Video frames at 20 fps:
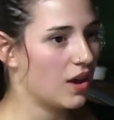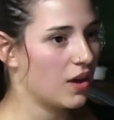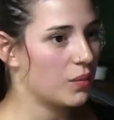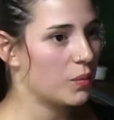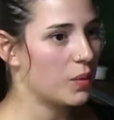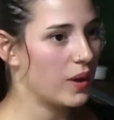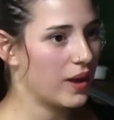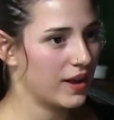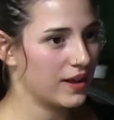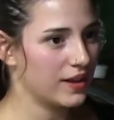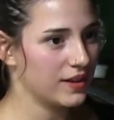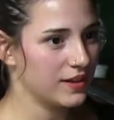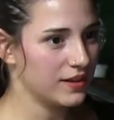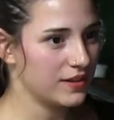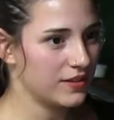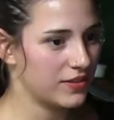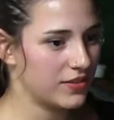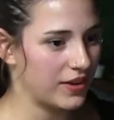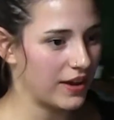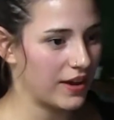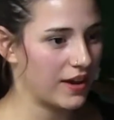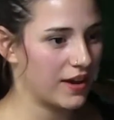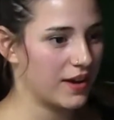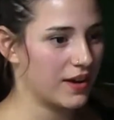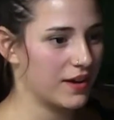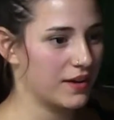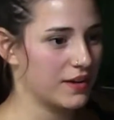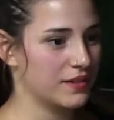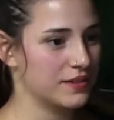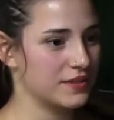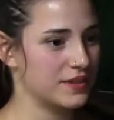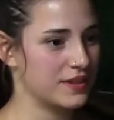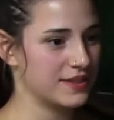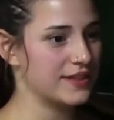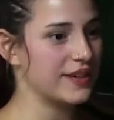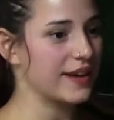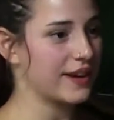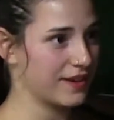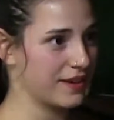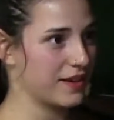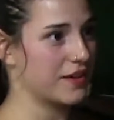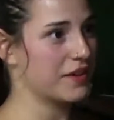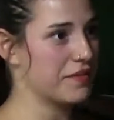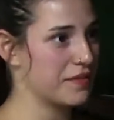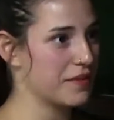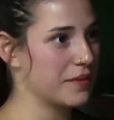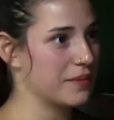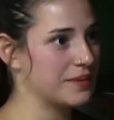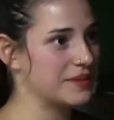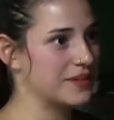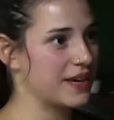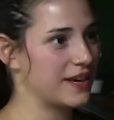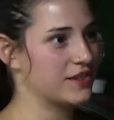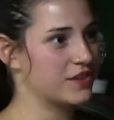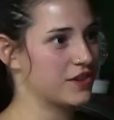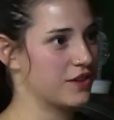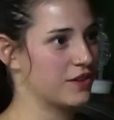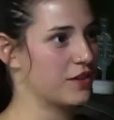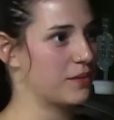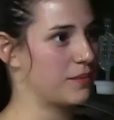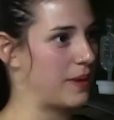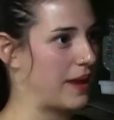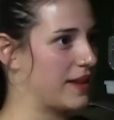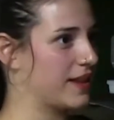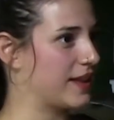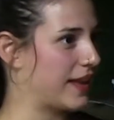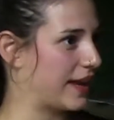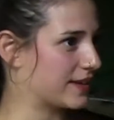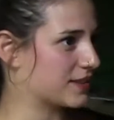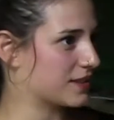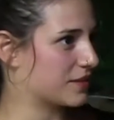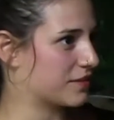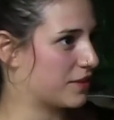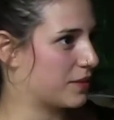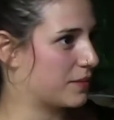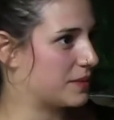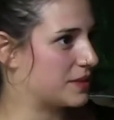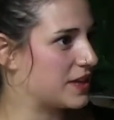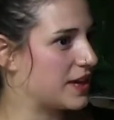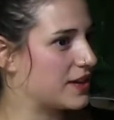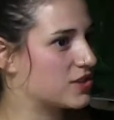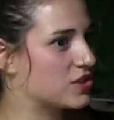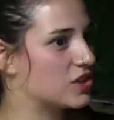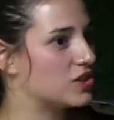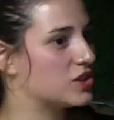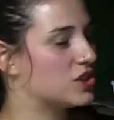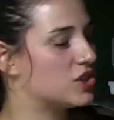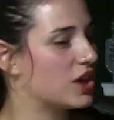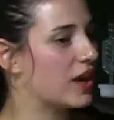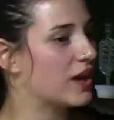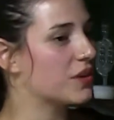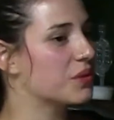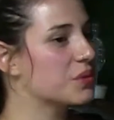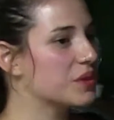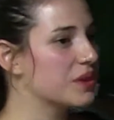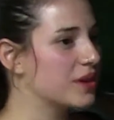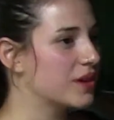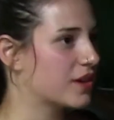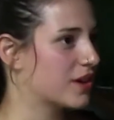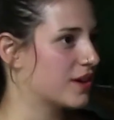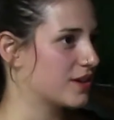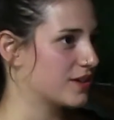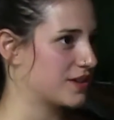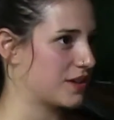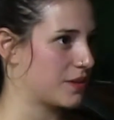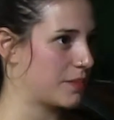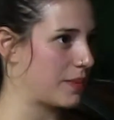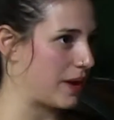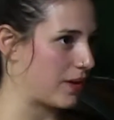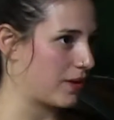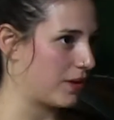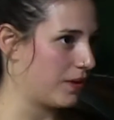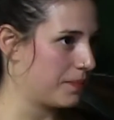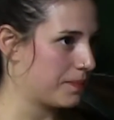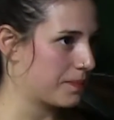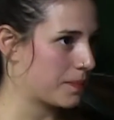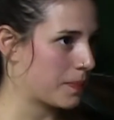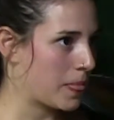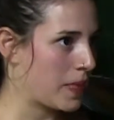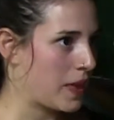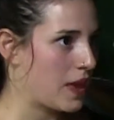Well, the secondary fermentation, the malolactic fermentation, generally occurs in the barrel.